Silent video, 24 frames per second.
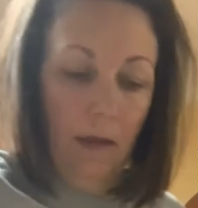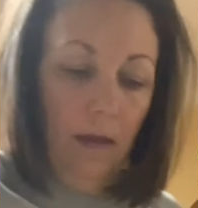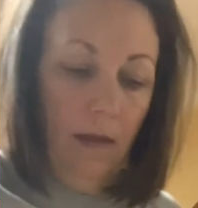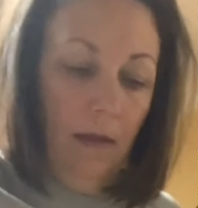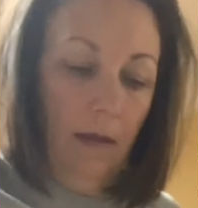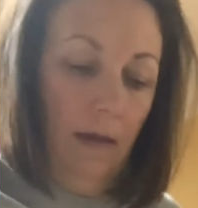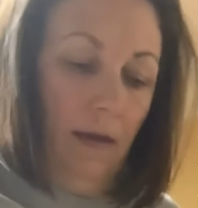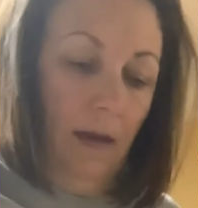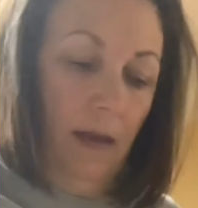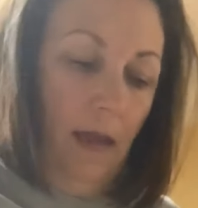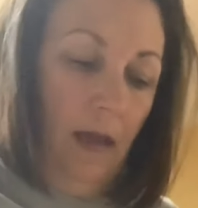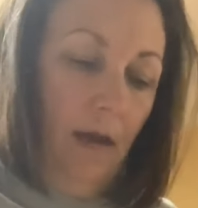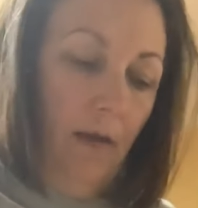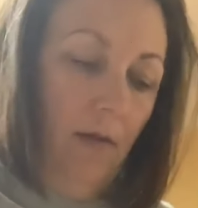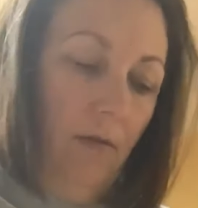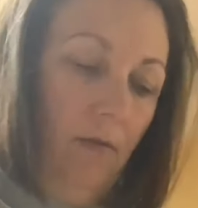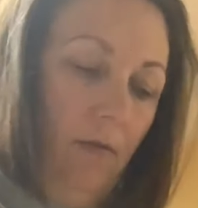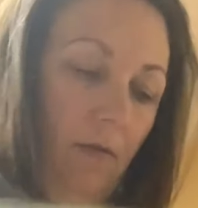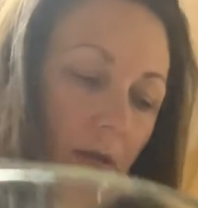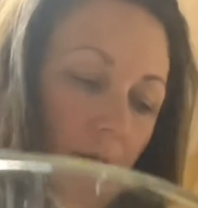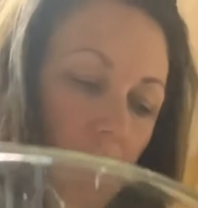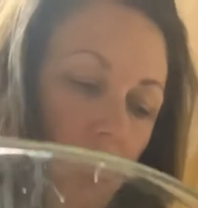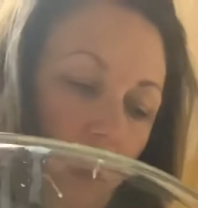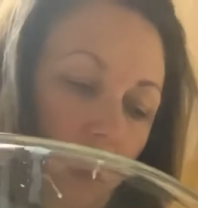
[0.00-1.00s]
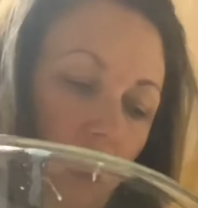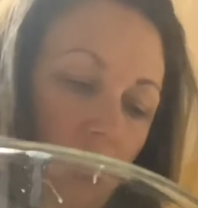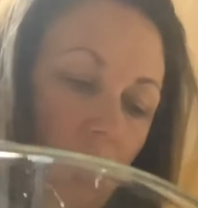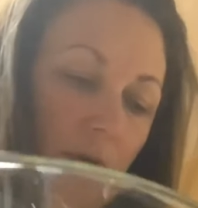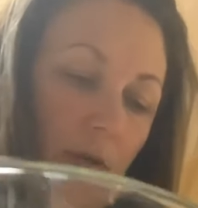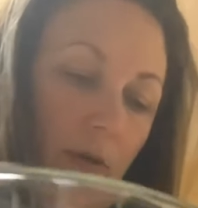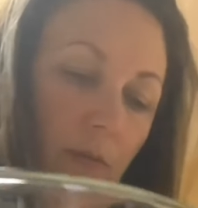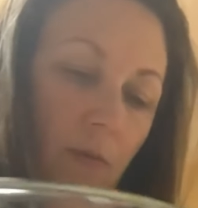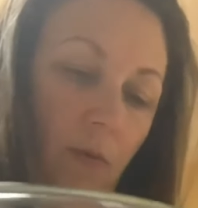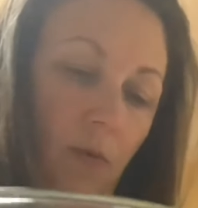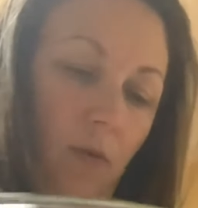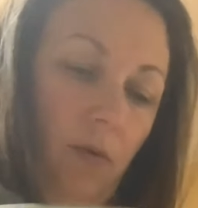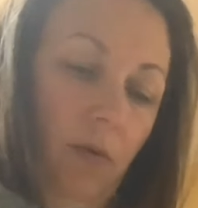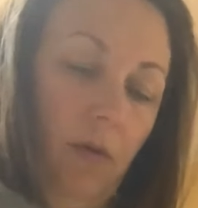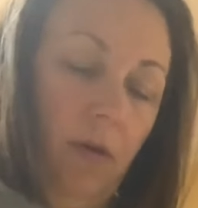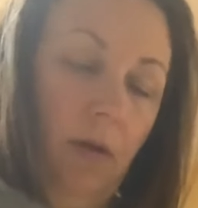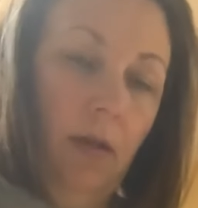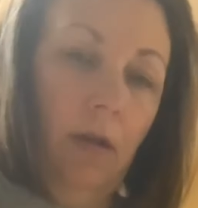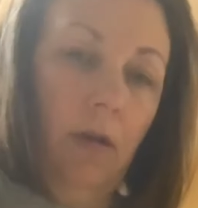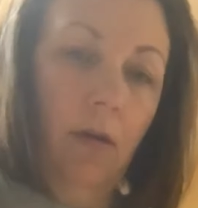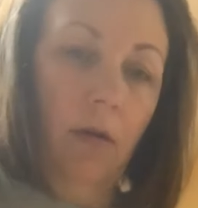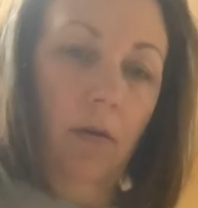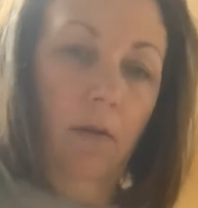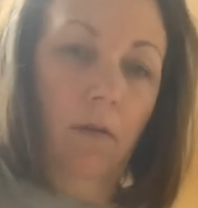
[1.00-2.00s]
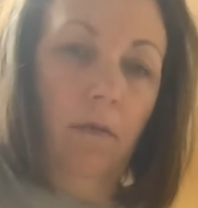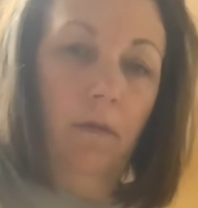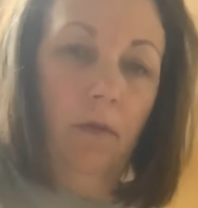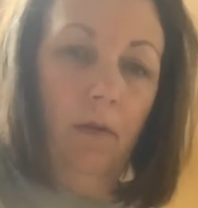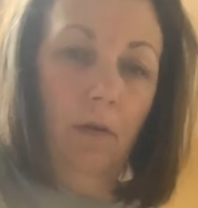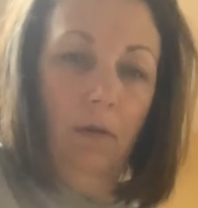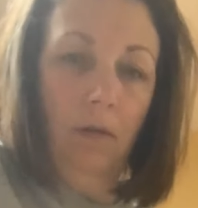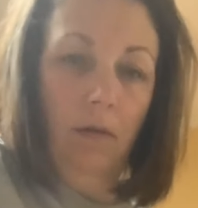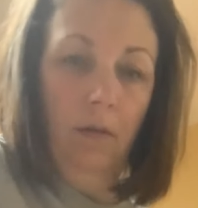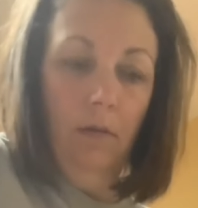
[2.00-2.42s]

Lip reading: Now I'm going to pour it over